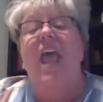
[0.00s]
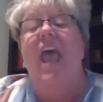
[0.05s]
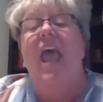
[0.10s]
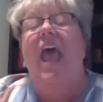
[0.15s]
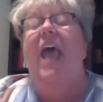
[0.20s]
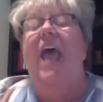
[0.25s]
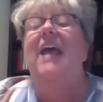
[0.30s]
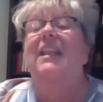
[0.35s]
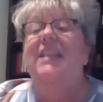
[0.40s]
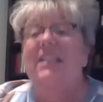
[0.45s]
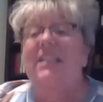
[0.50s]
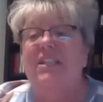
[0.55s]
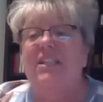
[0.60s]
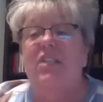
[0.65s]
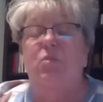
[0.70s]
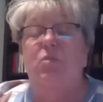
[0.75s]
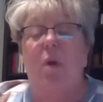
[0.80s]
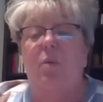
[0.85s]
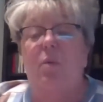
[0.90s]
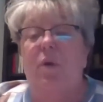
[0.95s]
and this
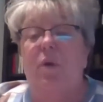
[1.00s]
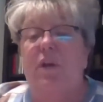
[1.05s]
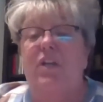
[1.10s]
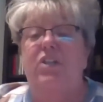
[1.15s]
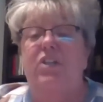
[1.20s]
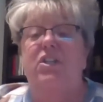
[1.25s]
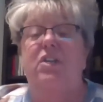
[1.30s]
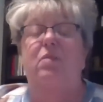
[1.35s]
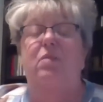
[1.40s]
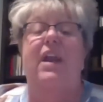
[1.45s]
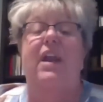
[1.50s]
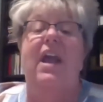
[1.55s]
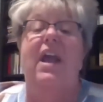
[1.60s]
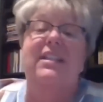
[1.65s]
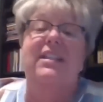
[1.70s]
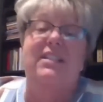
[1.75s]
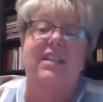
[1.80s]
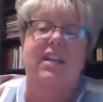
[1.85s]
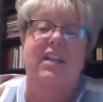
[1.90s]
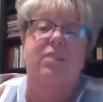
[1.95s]
is what we're going to do. And I
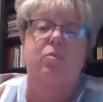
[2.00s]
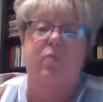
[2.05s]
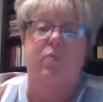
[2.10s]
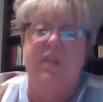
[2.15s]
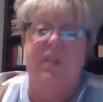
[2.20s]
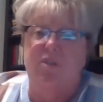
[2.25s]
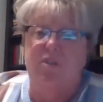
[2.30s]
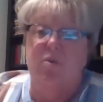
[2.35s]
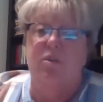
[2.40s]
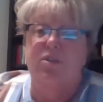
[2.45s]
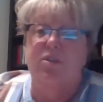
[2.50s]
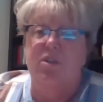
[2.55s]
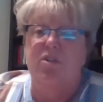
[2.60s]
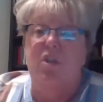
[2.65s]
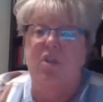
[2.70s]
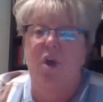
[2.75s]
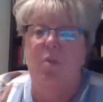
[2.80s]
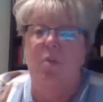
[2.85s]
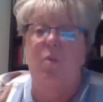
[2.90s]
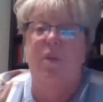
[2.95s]
sent resources
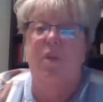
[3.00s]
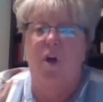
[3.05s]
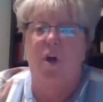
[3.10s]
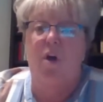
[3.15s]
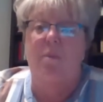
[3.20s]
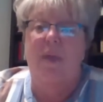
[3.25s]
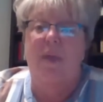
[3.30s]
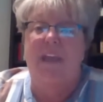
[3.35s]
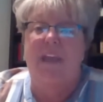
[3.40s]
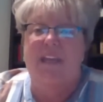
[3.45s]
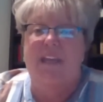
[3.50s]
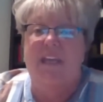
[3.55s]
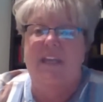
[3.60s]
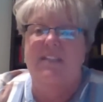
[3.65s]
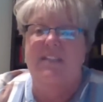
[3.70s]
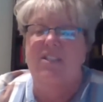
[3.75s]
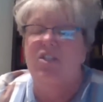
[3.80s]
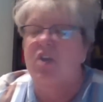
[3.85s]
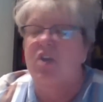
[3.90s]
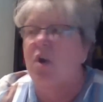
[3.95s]
home with all my
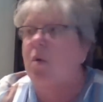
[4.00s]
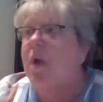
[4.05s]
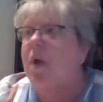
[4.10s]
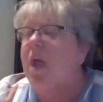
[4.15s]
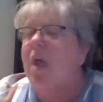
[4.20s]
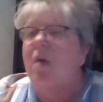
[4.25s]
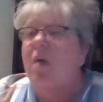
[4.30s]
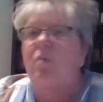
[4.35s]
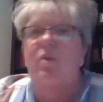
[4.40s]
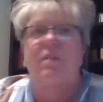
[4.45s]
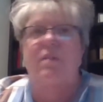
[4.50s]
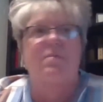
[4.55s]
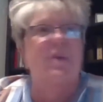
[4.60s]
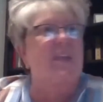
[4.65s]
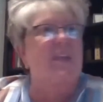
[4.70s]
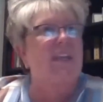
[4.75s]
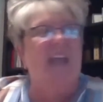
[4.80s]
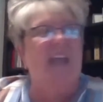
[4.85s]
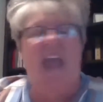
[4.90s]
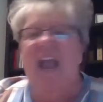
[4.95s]
kids. So we
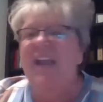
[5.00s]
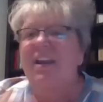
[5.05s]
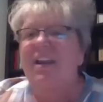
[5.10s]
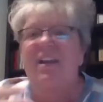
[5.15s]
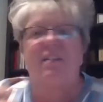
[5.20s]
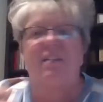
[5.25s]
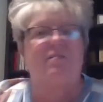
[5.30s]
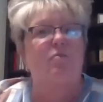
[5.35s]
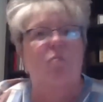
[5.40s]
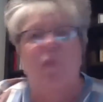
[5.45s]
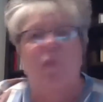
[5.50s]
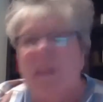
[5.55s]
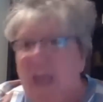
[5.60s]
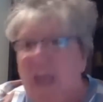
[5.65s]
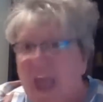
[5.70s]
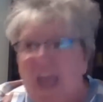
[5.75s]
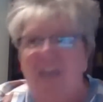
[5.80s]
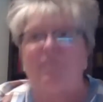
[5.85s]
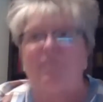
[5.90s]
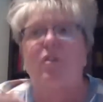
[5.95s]

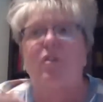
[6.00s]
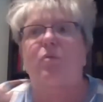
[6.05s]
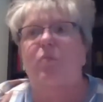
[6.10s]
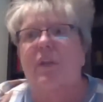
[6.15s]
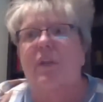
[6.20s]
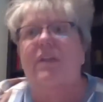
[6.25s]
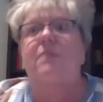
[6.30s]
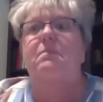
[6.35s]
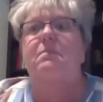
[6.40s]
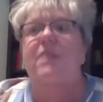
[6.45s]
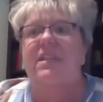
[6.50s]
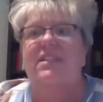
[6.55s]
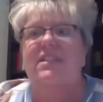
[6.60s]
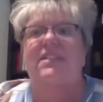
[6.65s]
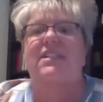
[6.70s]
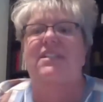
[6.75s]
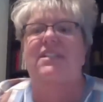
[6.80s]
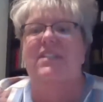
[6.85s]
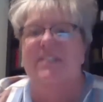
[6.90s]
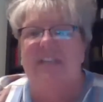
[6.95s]
haven't really
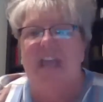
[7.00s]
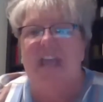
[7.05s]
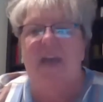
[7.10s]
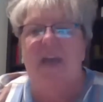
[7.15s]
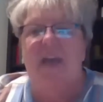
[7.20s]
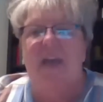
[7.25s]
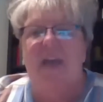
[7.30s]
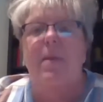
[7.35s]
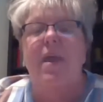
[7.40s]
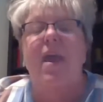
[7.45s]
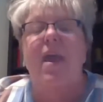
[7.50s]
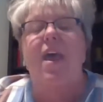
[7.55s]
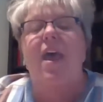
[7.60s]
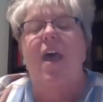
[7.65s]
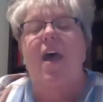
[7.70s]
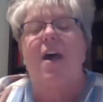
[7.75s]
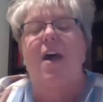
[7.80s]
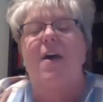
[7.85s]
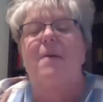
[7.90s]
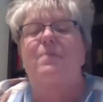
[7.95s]
missed a step.
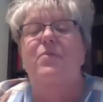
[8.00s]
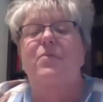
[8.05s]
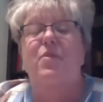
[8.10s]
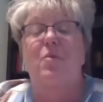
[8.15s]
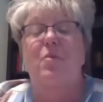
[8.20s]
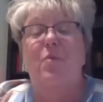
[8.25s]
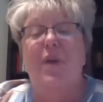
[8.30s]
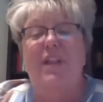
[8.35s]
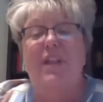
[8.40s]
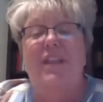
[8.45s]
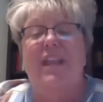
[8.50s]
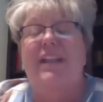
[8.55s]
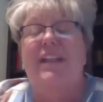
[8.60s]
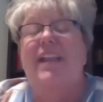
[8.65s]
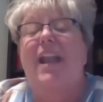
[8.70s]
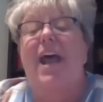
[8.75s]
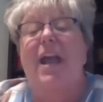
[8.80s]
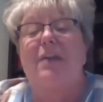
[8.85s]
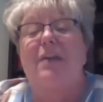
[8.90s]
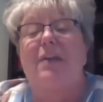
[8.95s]
The one thing
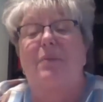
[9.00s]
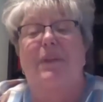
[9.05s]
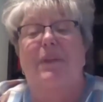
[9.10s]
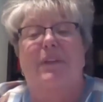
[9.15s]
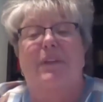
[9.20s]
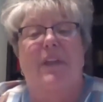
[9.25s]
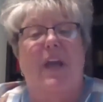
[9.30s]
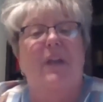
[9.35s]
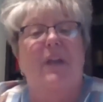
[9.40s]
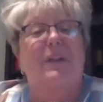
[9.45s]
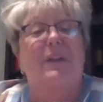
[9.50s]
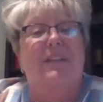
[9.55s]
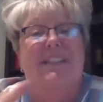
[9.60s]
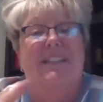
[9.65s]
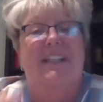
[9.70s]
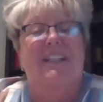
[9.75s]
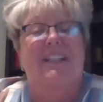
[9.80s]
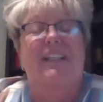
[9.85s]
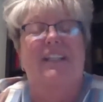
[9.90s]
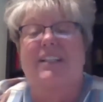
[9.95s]
that I will note that's
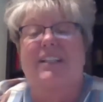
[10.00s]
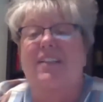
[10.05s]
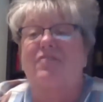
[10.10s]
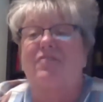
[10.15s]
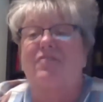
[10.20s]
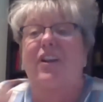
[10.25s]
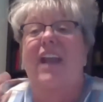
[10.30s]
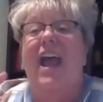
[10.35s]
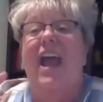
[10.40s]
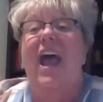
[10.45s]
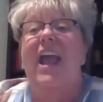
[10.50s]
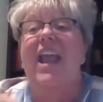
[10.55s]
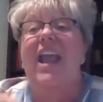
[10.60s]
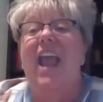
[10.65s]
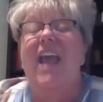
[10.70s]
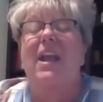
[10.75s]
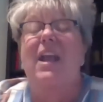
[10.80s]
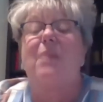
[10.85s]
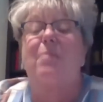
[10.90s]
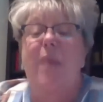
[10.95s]
a little different, I
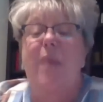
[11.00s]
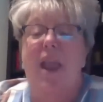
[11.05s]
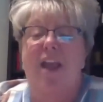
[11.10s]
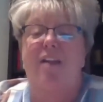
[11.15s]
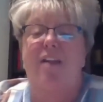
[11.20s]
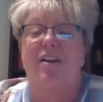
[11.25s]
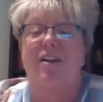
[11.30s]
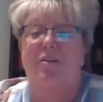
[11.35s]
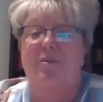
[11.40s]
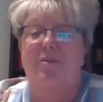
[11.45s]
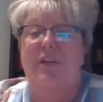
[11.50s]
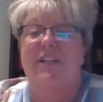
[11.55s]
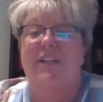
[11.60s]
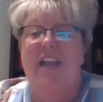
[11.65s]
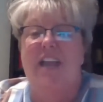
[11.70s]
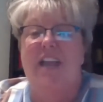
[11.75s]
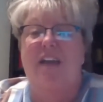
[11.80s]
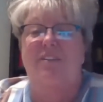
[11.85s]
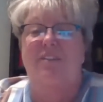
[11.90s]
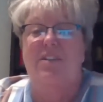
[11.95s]
had a parent reach
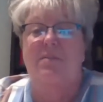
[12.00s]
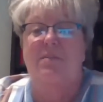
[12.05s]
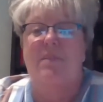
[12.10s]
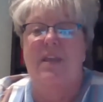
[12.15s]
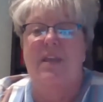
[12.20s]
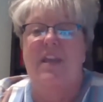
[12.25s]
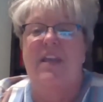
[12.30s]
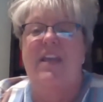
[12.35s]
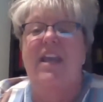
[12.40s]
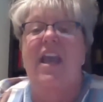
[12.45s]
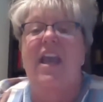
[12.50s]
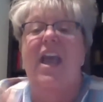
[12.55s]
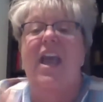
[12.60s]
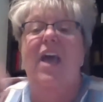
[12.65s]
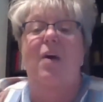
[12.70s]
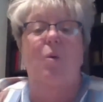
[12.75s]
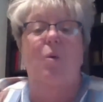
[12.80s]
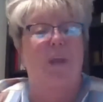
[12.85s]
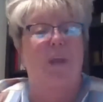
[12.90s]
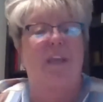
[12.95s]
out to me
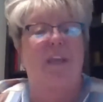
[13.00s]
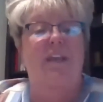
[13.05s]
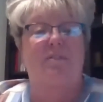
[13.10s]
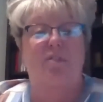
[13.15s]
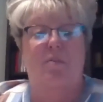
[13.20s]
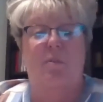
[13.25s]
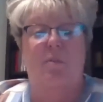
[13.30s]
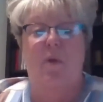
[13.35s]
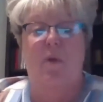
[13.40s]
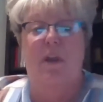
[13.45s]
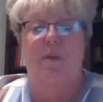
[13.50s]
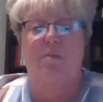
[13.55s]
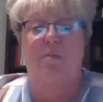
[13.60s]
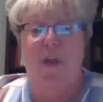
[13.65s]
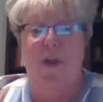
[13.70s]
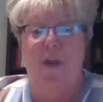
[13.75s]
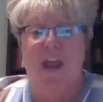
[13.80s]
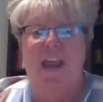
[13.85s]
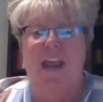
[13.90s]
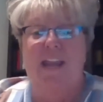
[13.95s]
week of spring
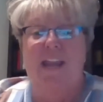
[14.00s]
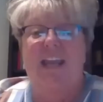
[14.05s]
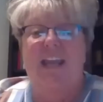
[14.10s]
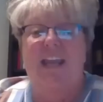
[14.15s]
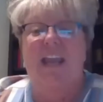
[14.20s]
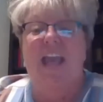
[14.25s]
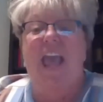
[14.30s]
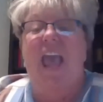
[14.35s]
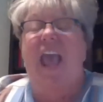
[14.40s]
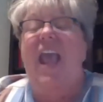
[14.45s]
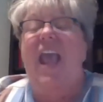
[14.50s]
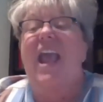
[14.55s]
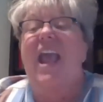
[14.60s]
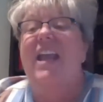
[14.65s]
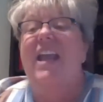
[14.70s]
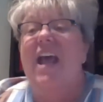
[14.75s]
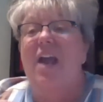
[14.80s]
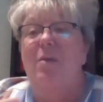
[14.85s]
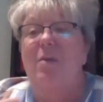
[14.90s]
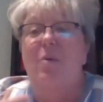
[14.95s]
break,
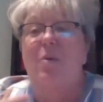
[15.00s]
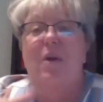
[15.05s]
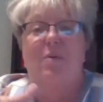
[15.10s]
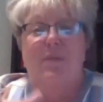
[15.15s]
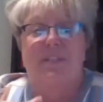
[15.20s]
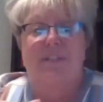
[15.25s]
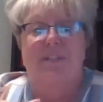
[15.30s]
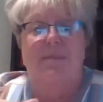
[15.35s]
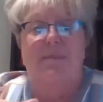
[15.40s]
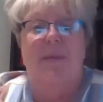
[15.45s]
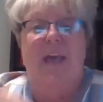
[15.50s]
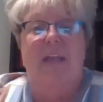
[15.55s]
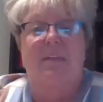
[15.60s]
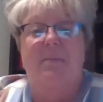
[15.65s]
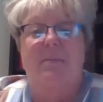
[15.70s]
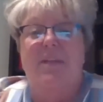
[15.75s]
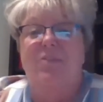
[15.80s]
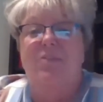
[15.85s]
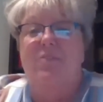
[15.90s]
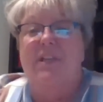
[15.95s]
and I work with some
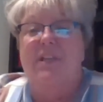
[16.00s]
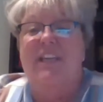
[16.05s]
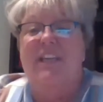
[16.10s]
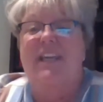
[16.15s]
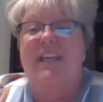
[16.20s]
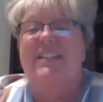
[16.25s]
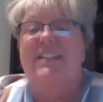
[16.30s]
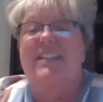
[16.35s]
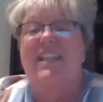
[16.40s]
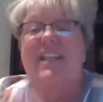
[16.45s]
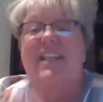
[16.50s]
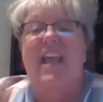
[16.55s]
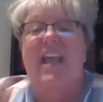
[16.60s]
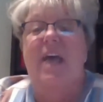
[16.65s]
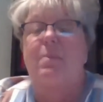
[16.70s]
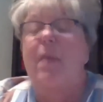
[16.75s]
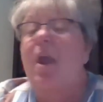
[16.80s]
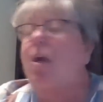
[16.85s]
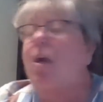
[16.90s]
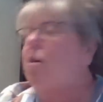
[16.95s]
elementary kids, and that
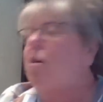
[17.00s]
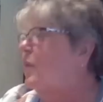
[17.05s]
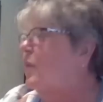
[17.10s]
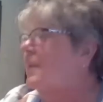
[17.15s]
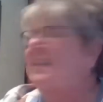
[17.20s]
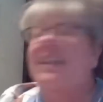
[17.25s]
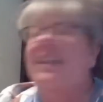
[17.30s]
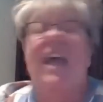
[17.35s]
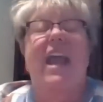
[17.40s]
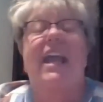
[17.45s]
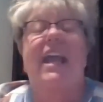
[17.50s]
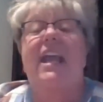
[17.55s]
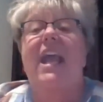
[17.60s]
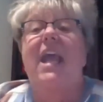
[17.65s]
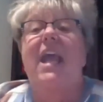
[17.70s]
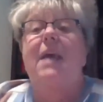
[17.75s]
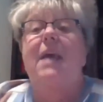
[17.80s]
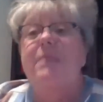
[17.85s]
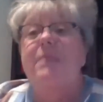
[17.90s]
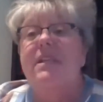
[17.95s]
parent was like,
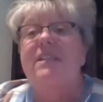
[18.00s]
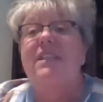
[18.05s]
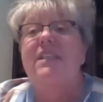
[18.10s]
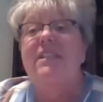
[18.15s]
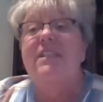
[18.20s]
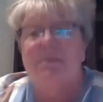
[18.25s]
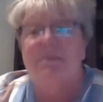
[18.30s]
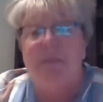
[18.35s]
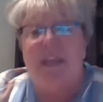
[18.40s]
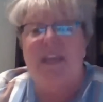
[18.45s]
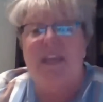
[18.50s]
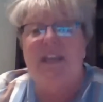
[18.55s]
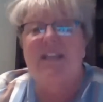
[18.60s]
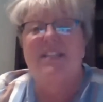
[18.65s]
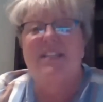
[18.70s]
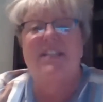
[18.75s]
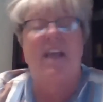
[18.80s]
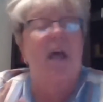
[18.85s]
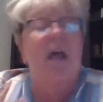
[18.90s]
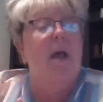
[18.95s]
Mrs.
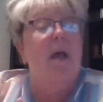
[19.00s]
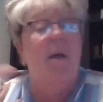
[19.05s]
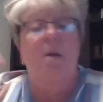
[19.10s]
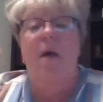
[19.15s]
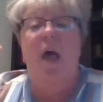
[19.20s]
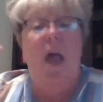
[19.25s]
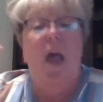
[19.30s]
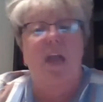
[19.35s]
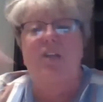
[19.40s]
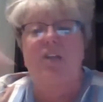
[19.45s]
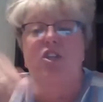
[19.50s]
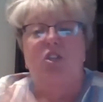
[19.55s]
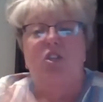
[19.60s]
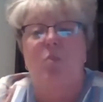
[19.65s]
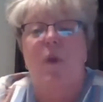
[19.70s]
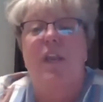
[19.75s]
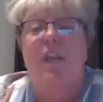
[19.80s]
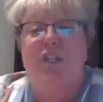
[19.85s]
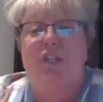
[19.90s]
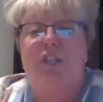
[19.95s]
Meeks, I just
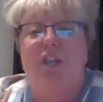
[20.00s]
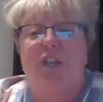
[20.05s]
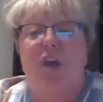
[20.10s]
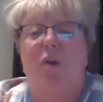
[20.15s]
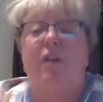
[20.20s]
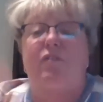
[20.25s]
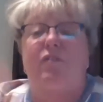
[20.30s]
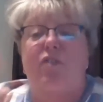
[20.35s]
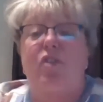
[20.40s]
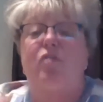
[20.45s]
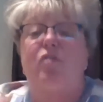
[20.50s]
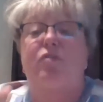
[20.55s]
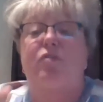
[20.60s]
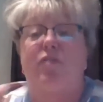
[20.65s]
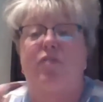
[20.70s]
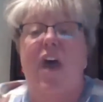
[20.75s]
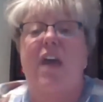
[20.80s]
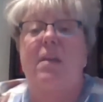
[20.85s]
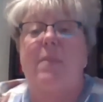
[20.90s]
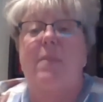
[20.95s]
wanted to know if you
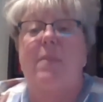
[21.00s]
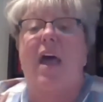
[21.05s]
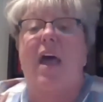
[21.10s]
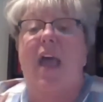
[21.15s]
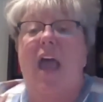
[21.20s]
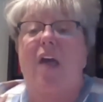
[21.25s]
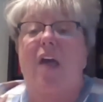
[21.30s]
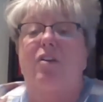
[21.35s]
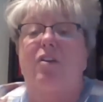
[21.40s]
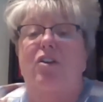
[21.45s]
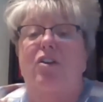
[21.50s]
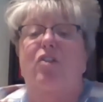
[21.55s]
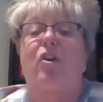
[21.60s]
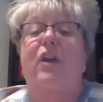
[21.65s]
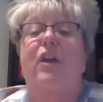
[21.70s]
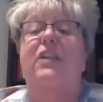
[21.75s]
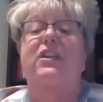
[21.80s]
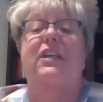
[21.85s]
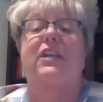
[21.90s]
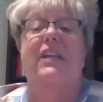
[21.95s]
thought about how you're
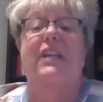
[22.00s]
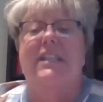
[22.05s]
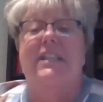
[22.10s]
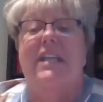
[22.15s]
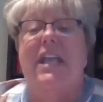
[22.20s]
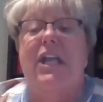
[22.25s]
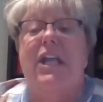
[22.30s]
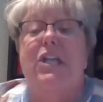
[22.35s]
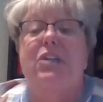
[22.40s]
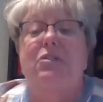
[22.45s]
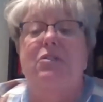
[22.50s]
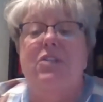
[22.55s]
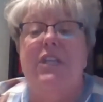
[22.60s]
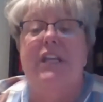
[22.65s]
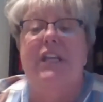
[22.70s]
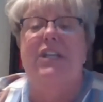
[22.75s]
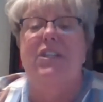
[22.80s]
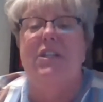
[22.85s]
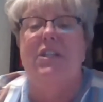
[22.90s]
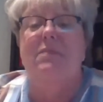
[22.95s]
going to continue
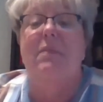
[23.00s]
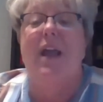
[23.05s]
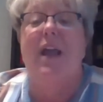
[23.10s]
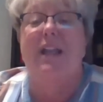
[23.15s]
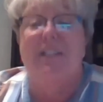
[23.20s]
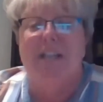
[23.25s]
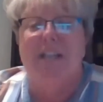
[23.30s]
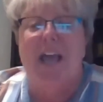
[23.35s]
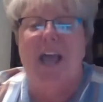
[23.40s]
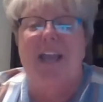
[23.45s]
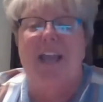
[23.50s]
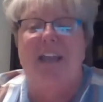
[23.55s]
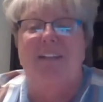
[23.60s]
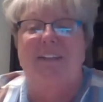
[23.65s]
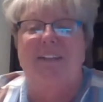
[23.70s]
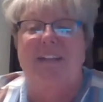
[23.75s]
teaching my child.